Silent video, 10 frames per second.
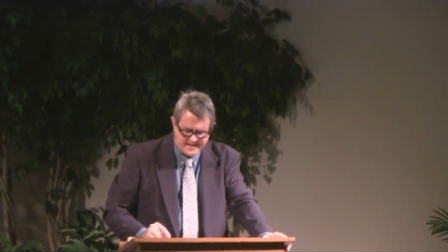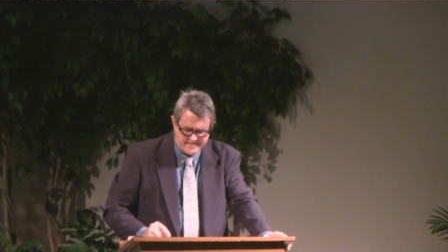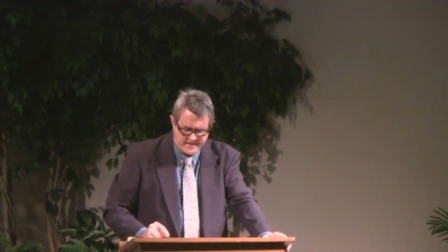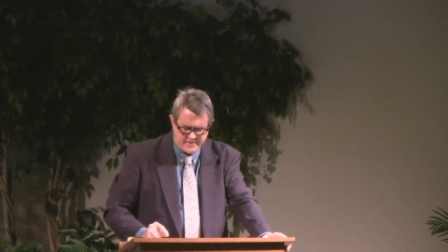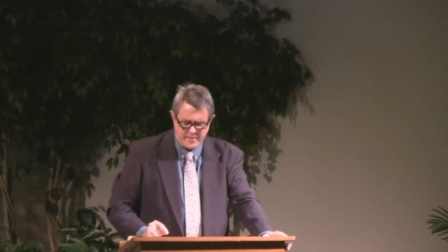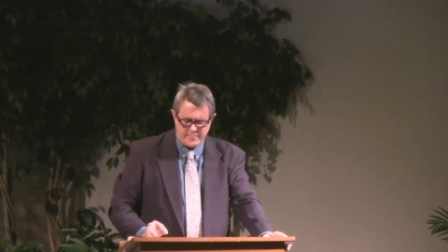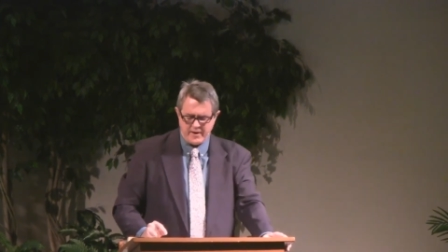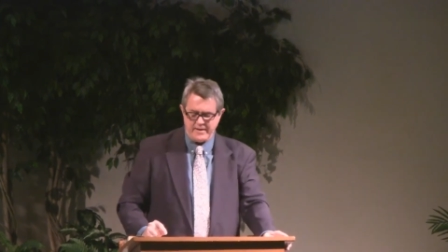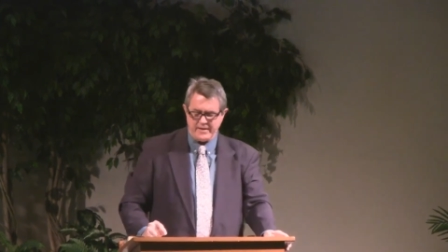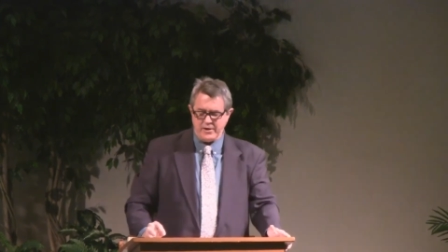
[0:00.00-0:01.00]
Father, I
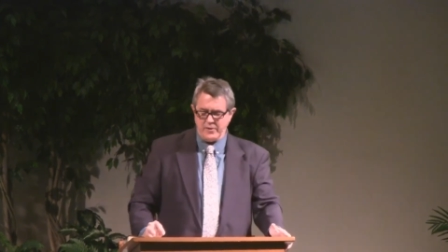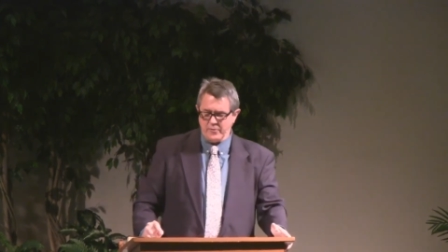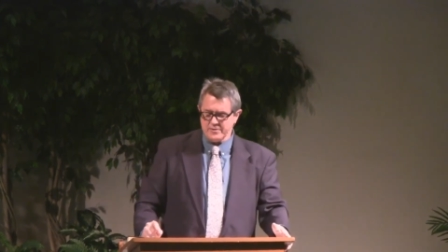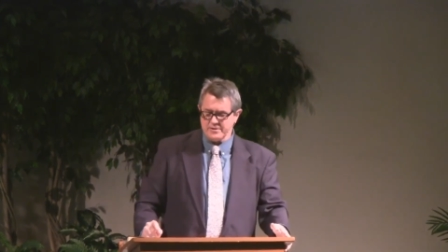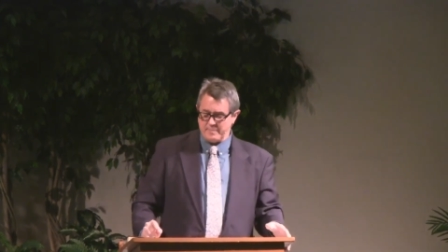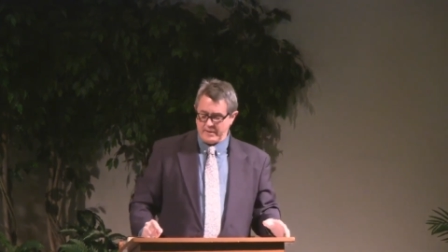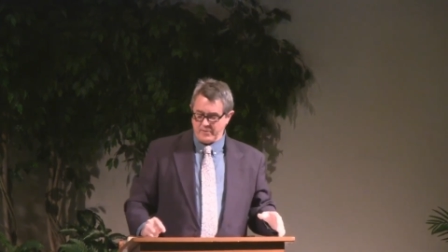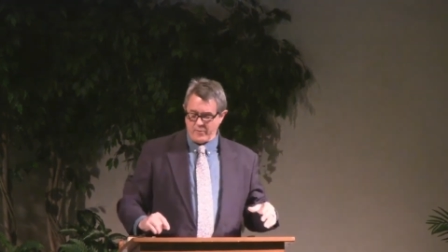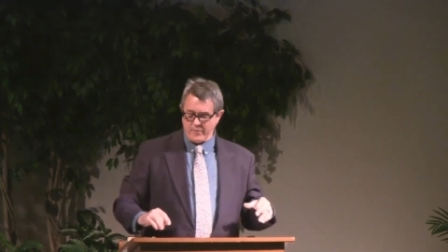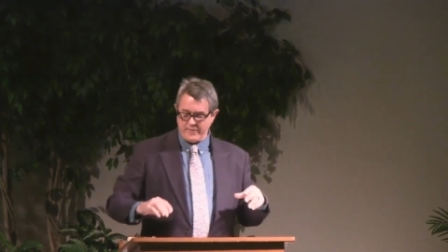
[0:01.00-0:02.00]
pray that you will just be
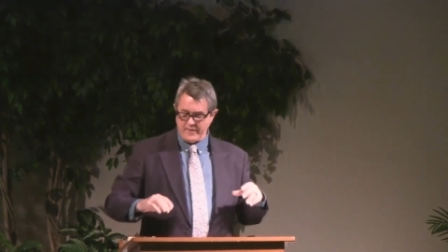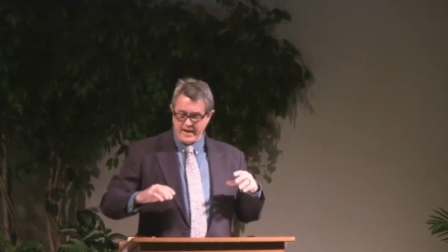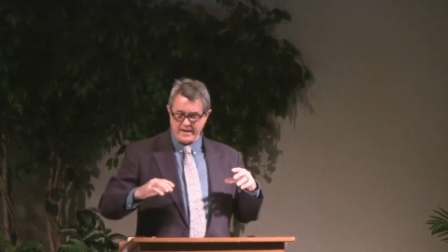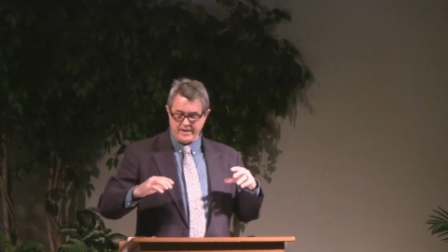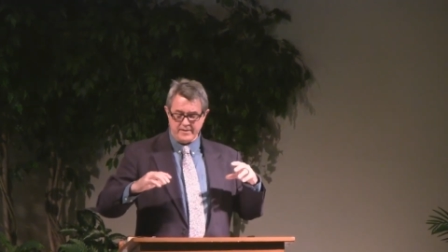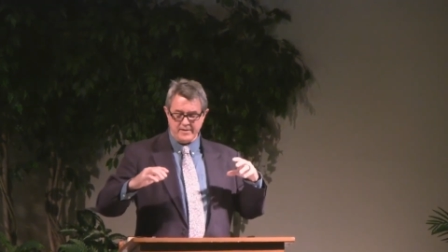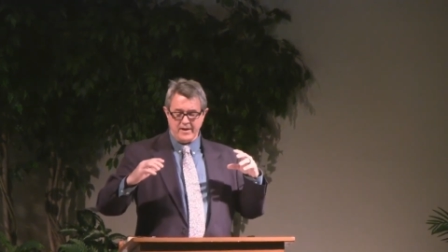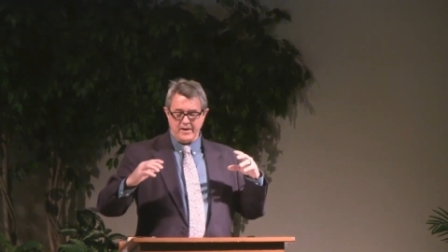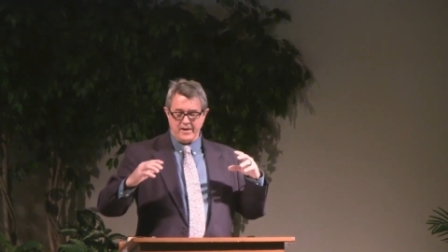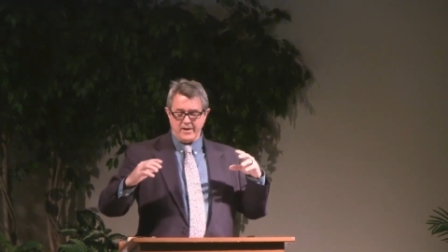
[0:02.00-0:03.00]
glorified in
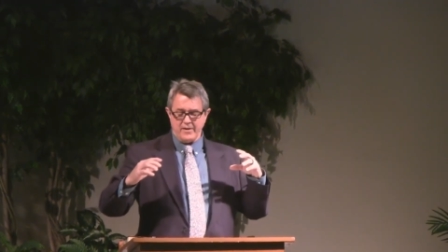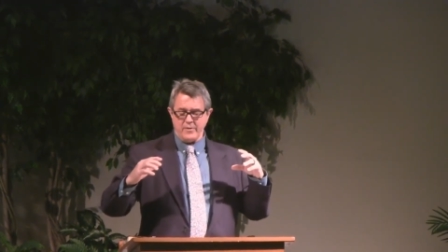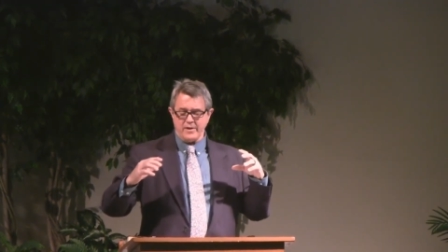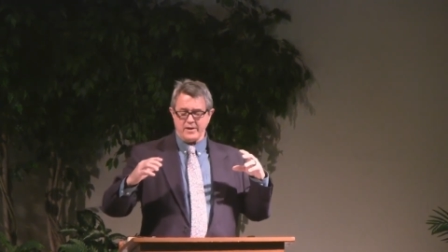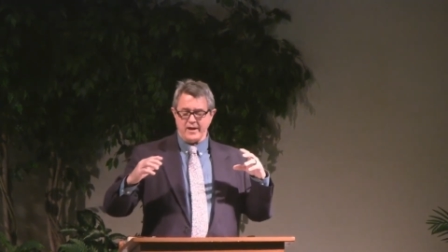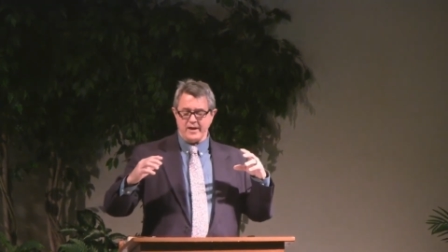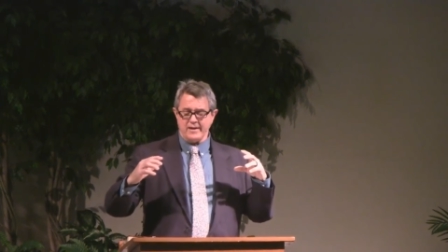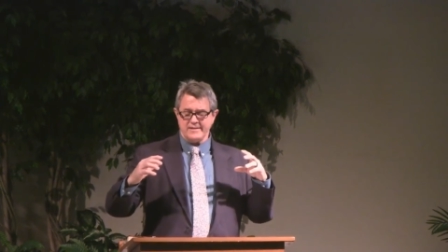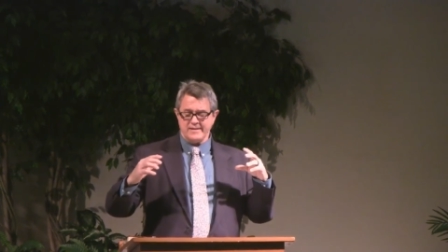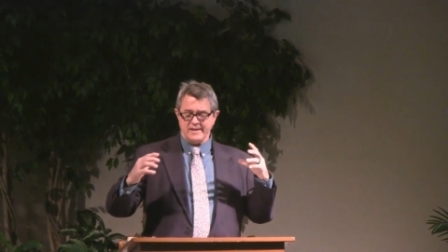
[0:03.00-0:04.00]
what
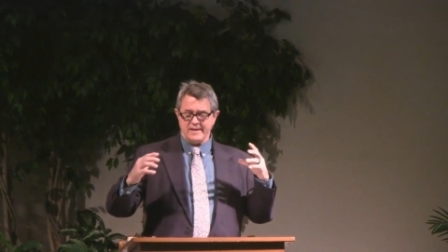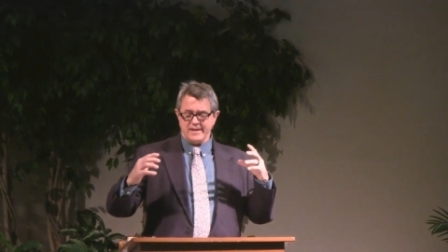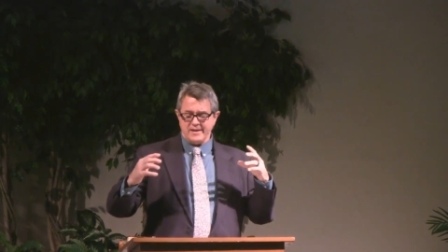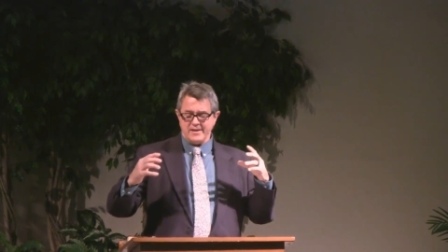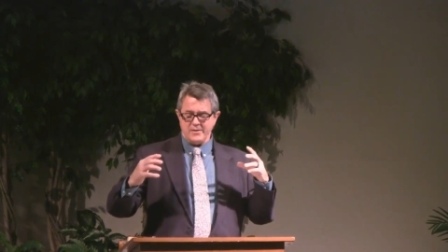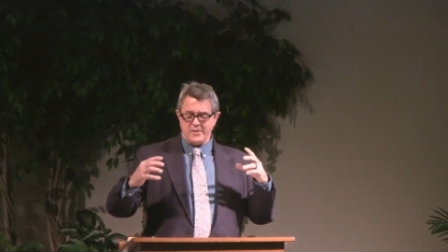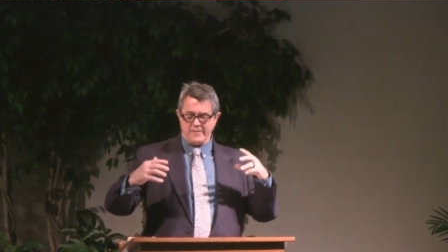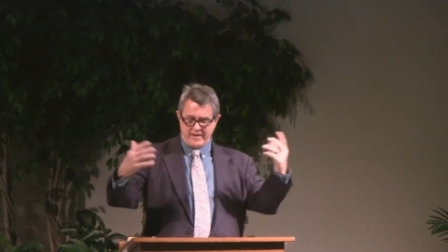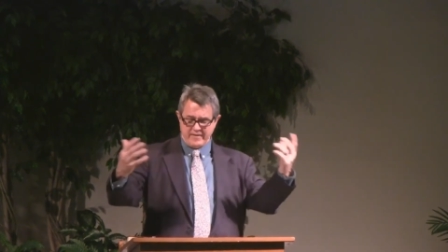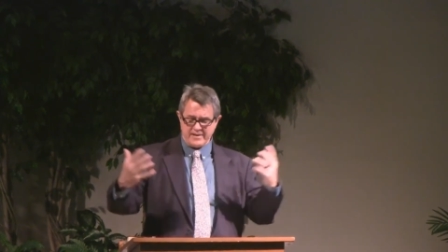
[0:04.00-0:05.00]
uh, you
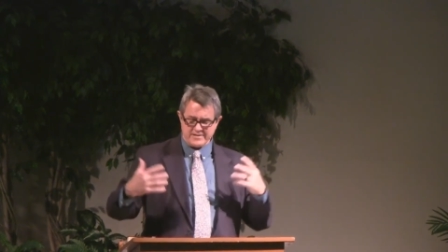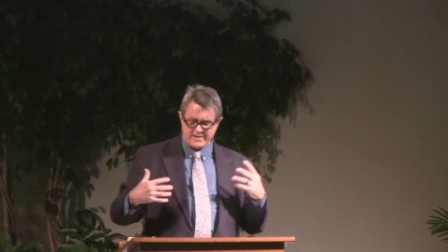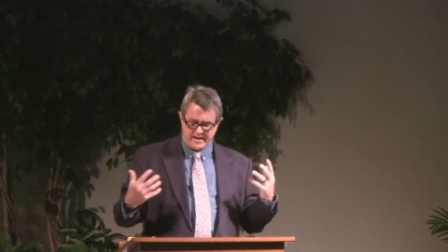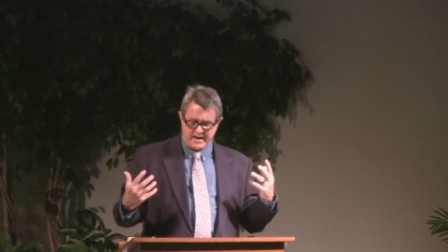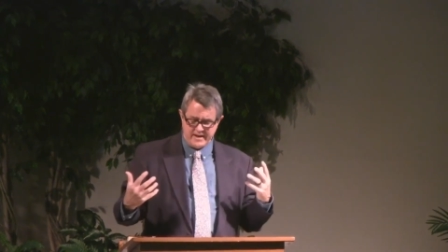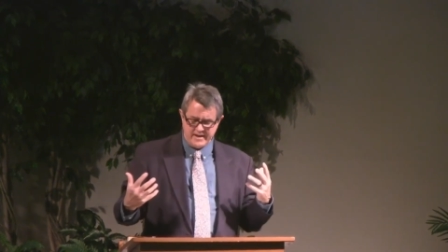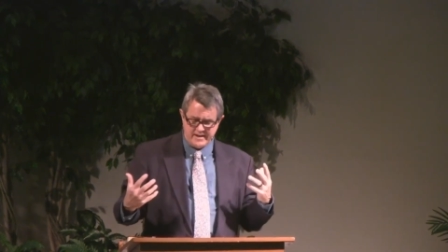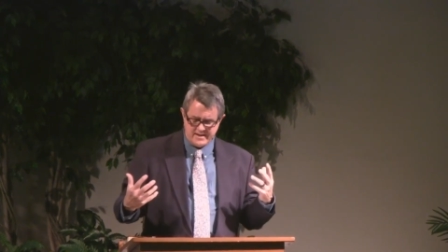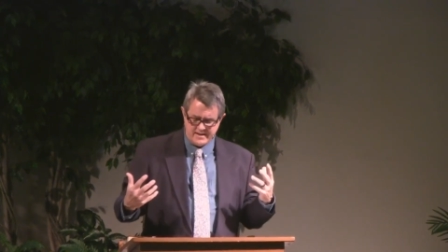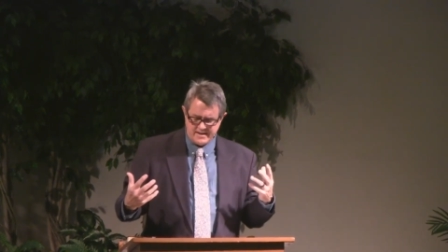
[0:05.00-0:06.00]
have given us today
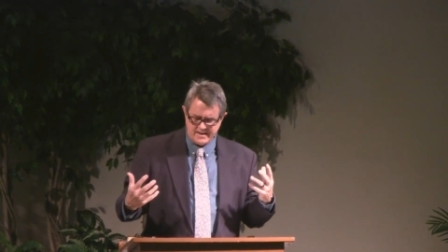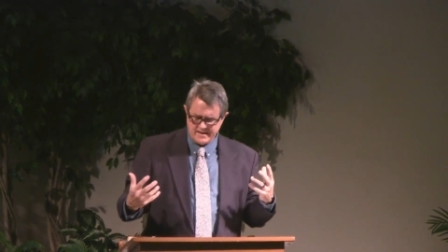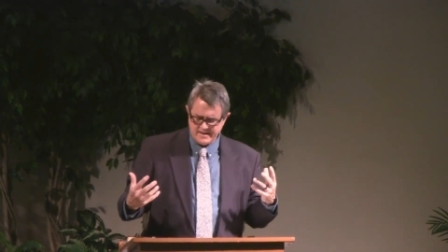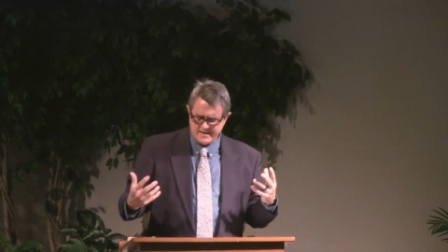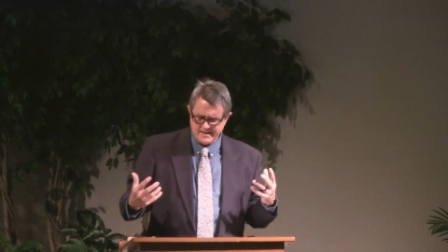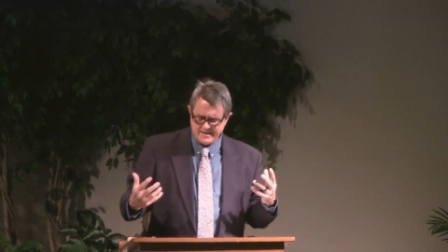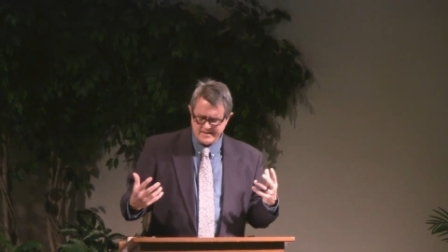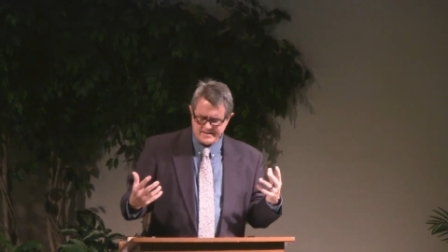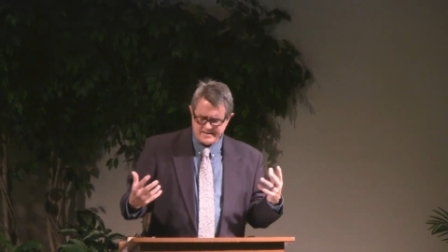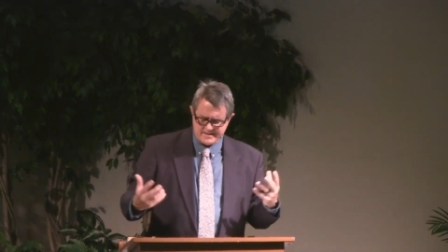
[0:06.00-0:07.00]

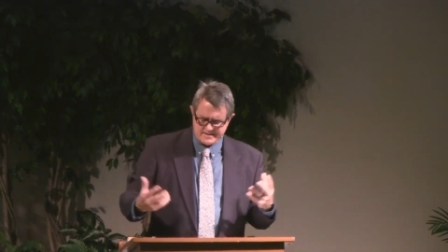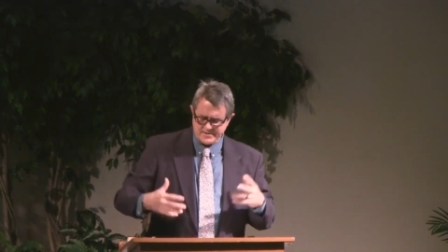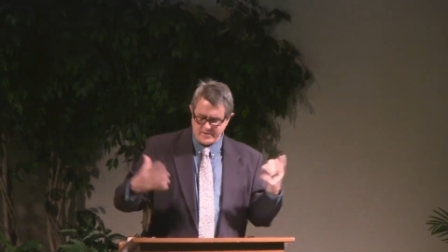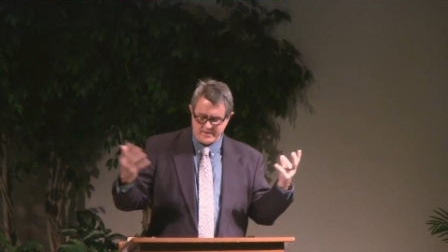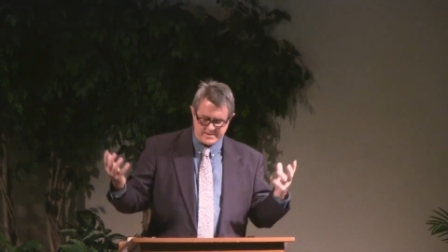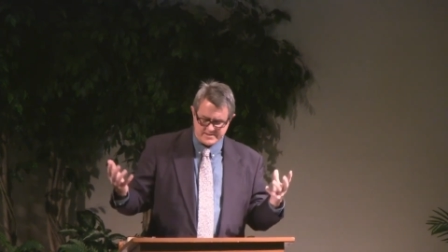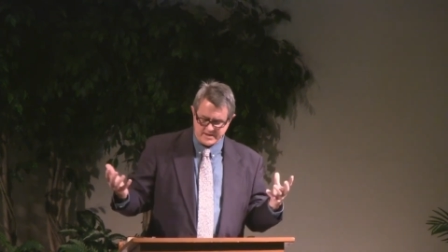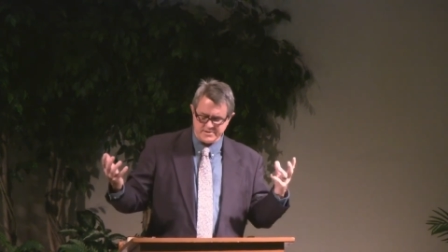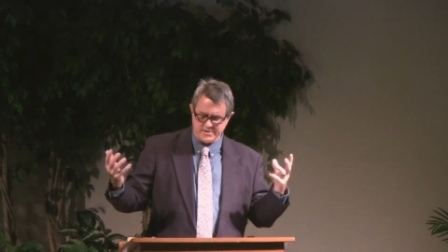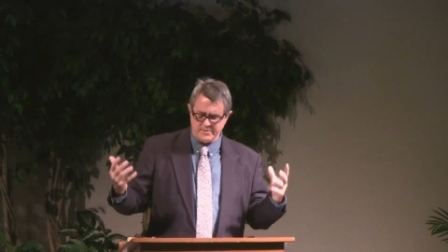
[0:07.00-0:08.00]
concerning this
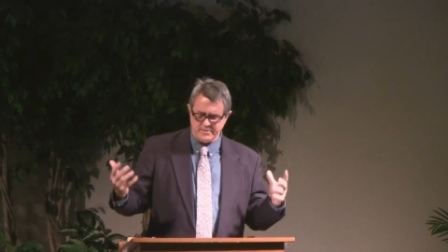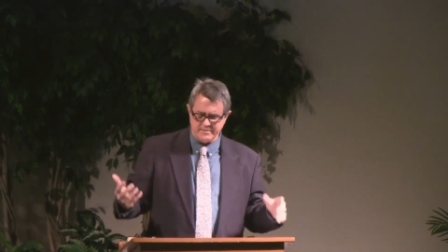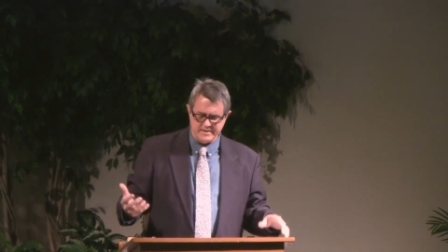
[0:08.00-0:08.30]
issue